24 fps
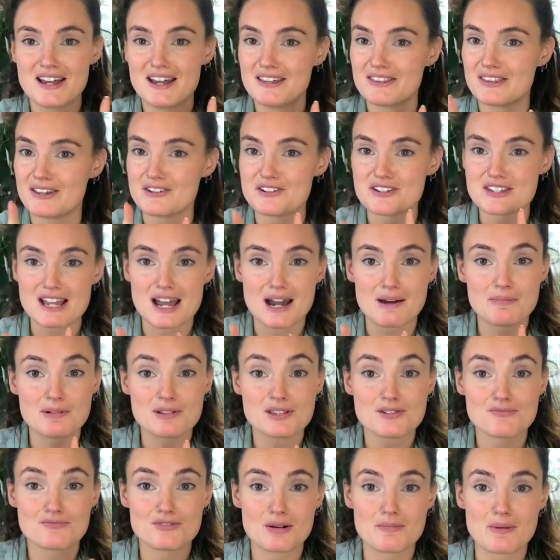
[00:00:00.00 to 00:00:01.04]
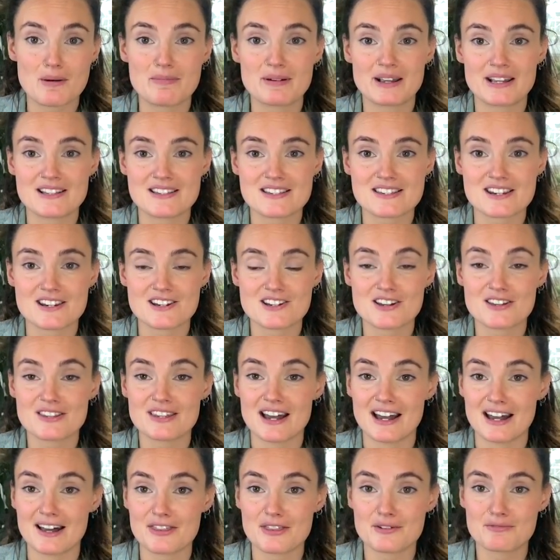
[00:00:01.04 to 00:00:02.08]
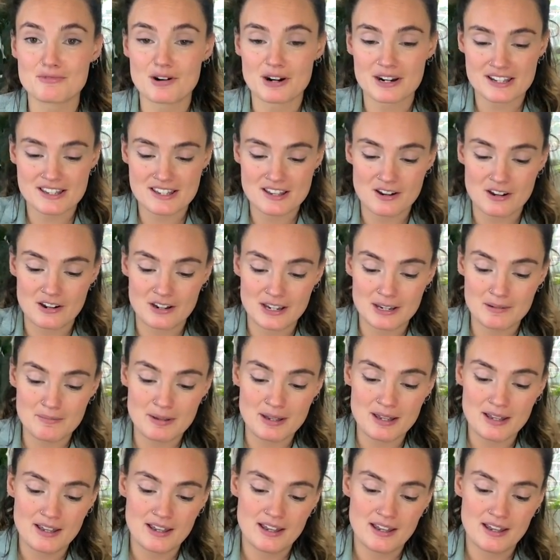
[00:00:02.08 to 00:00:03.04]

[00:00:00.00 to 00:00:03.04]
they just happen to rub up against each other at the right time.